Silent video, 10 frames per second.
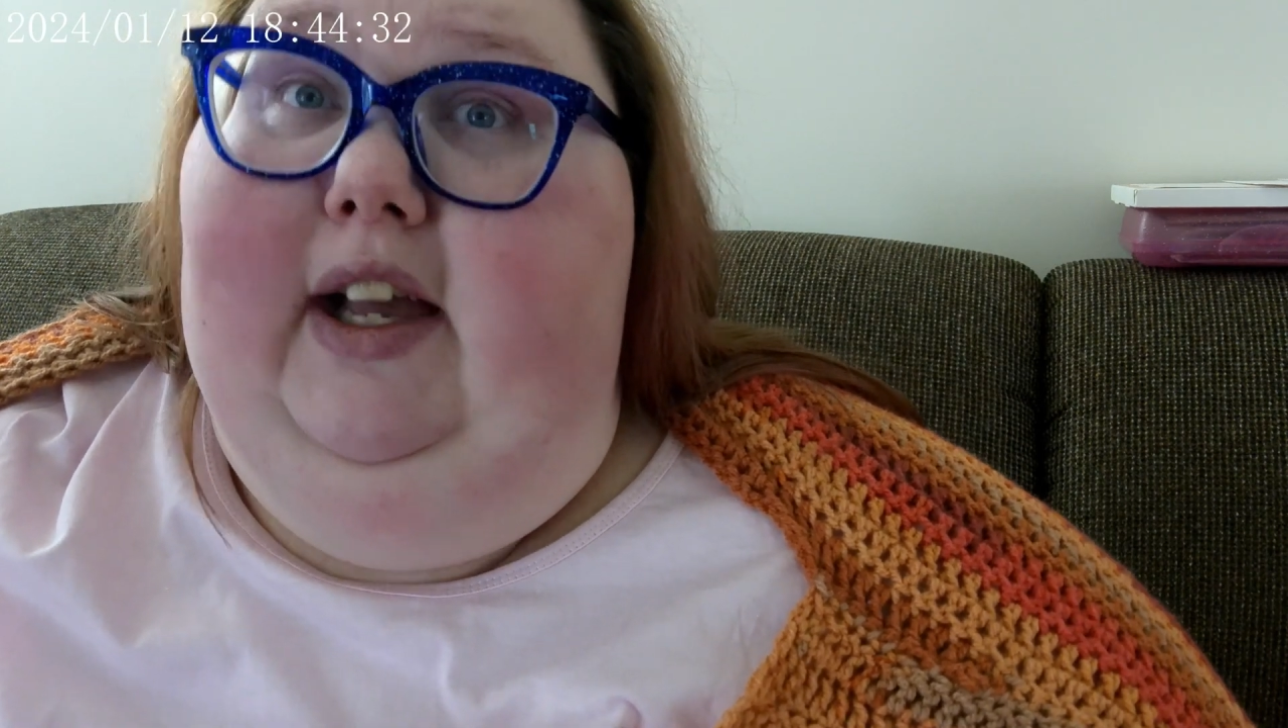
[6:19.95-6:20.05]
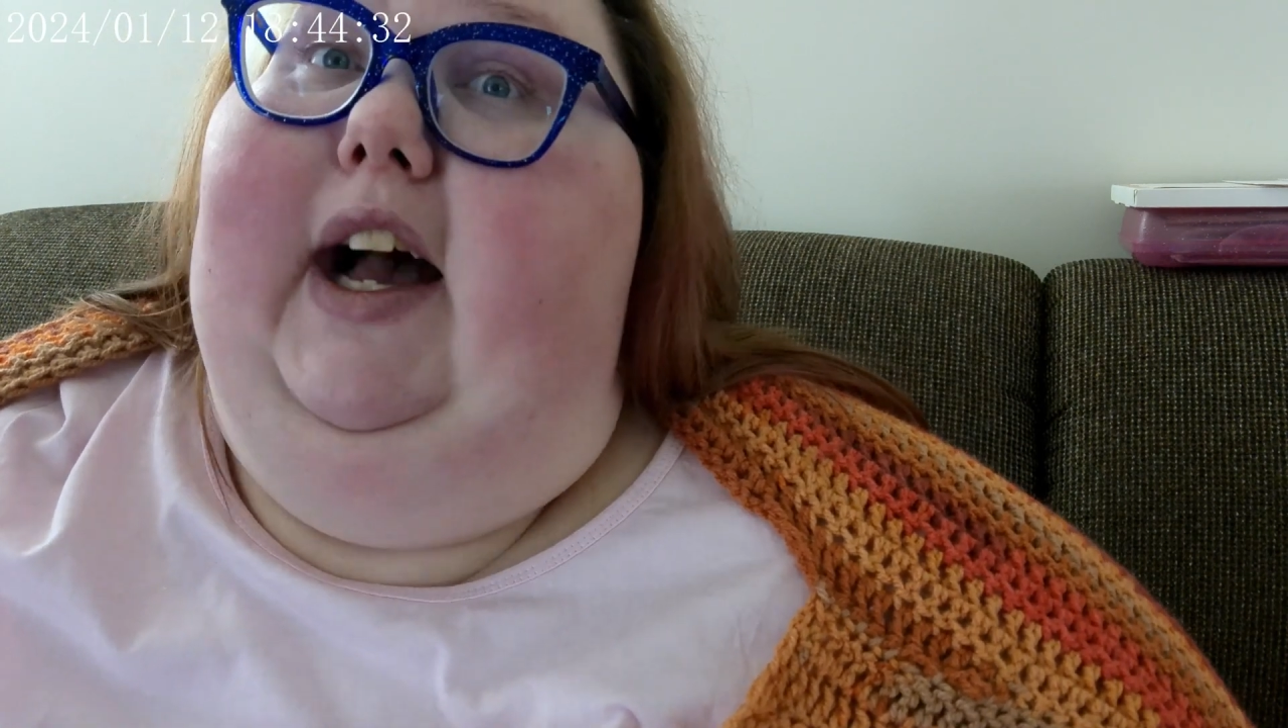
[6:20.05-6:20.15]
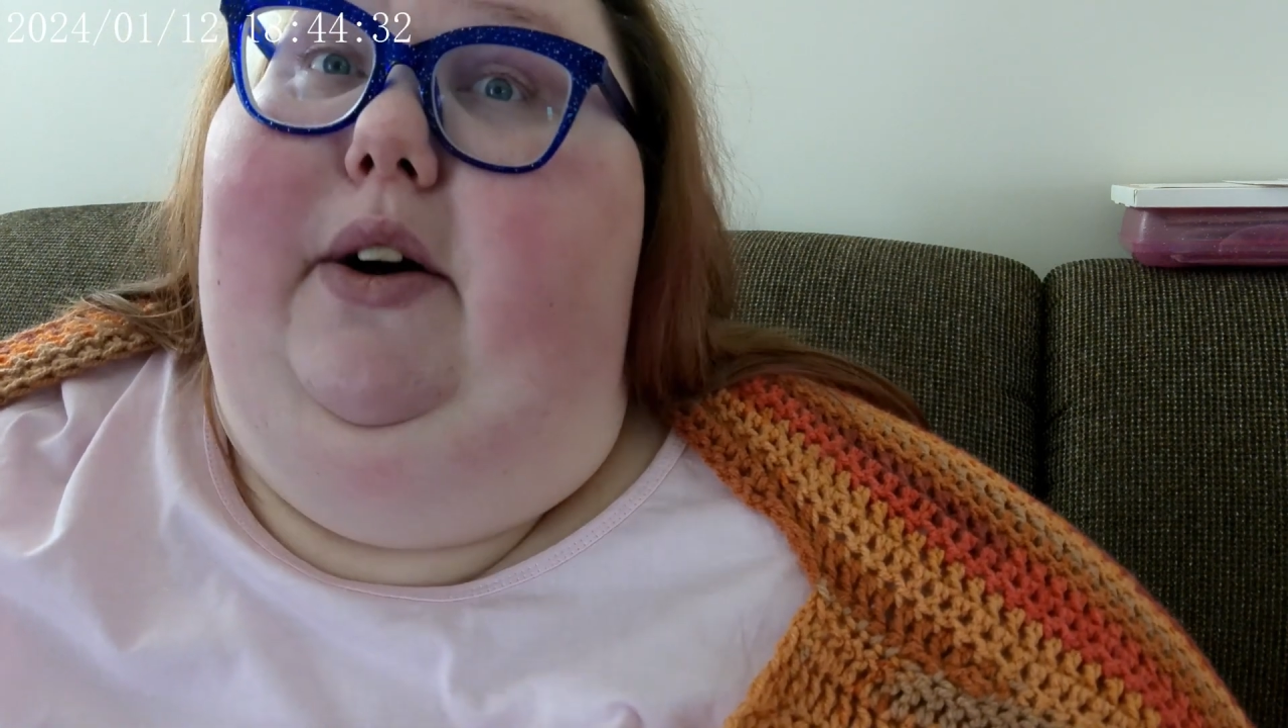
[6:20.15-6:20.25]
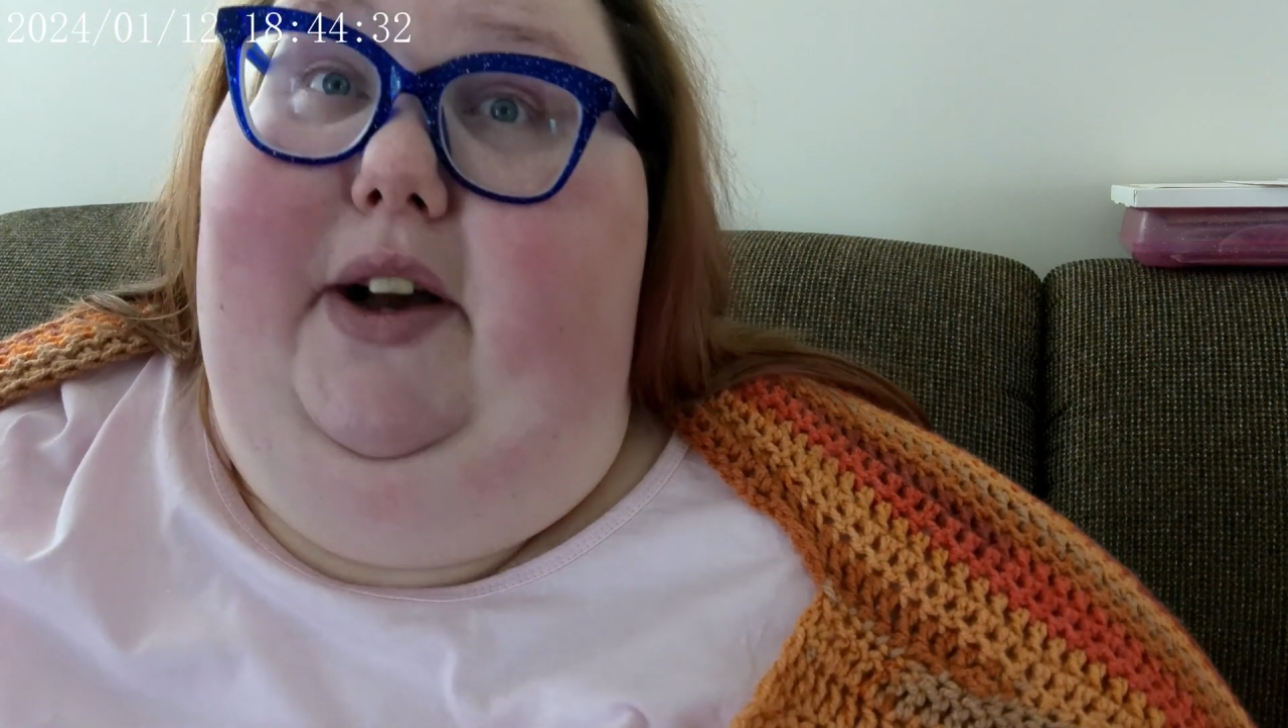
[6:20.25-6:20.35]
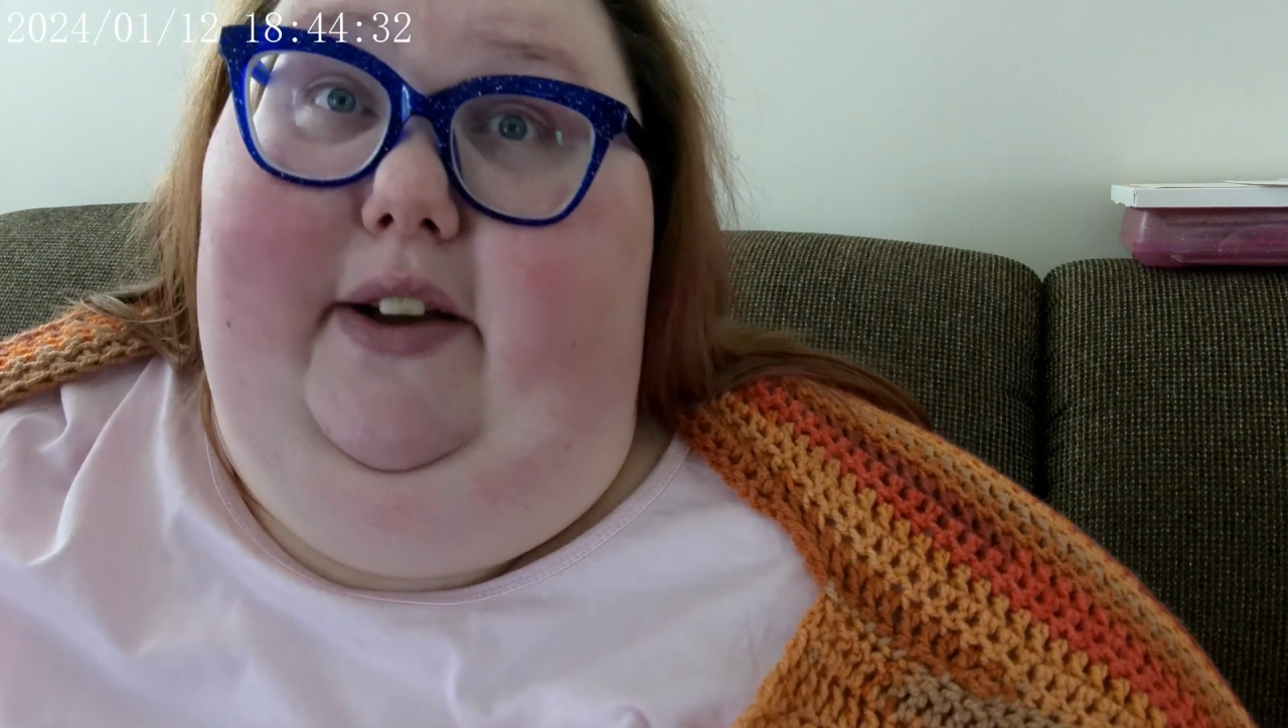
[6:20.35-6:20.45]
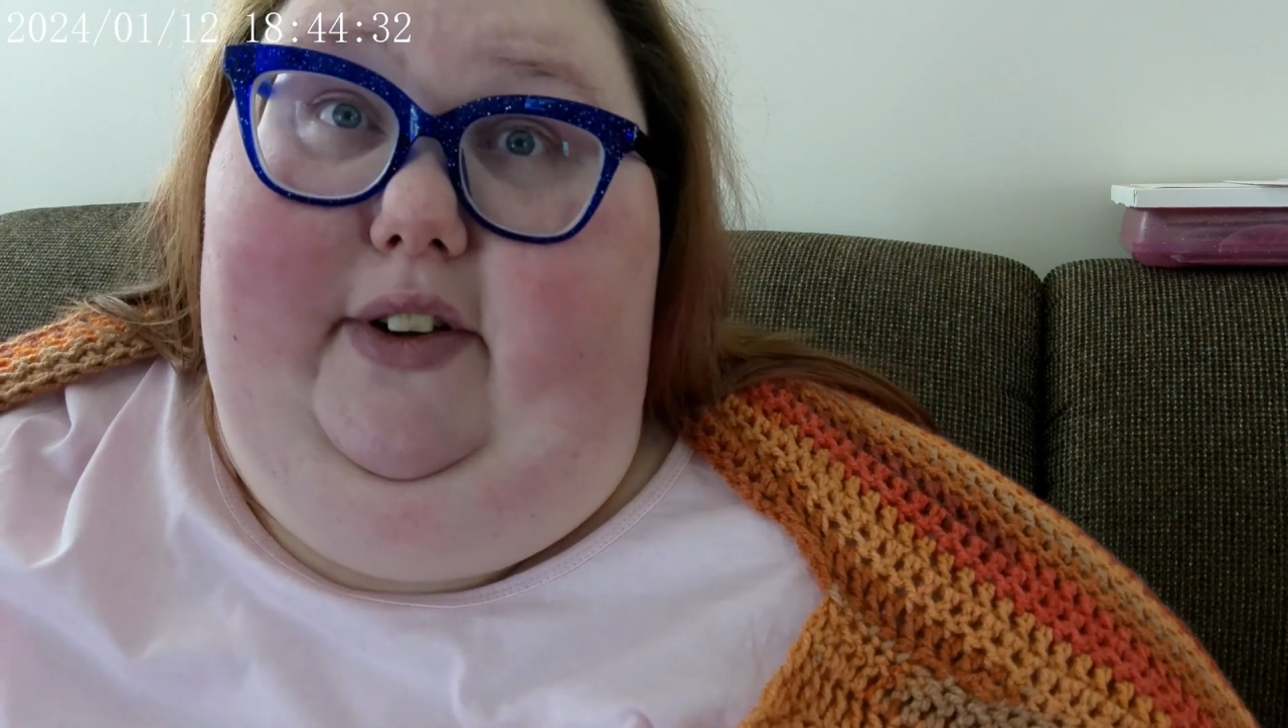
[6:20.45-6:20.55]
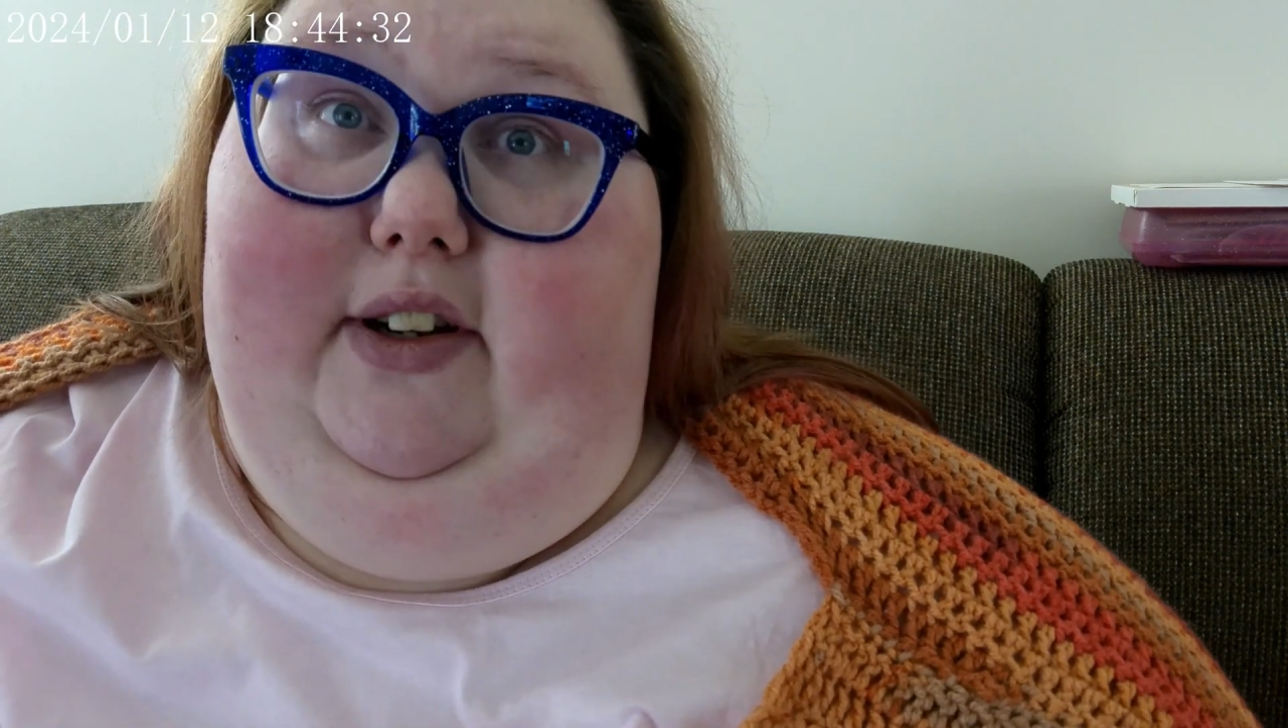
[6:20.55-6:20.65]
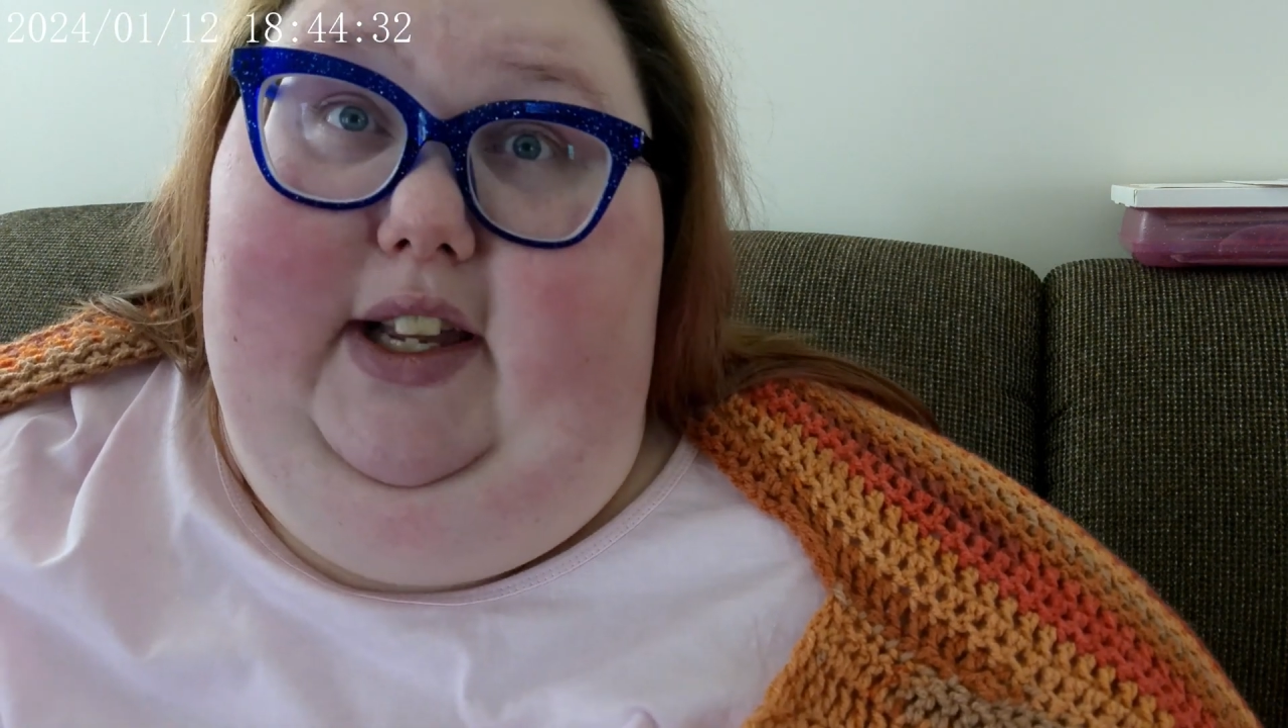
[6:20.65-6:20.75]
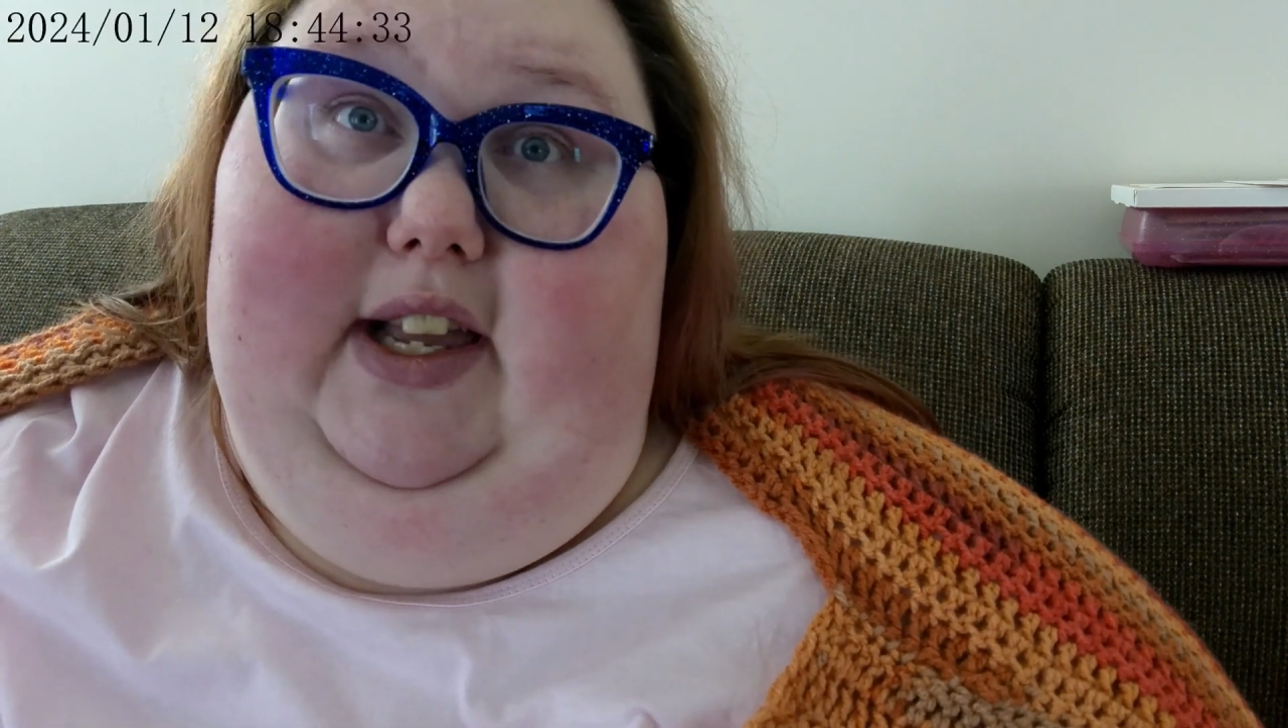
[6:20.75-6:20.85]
However,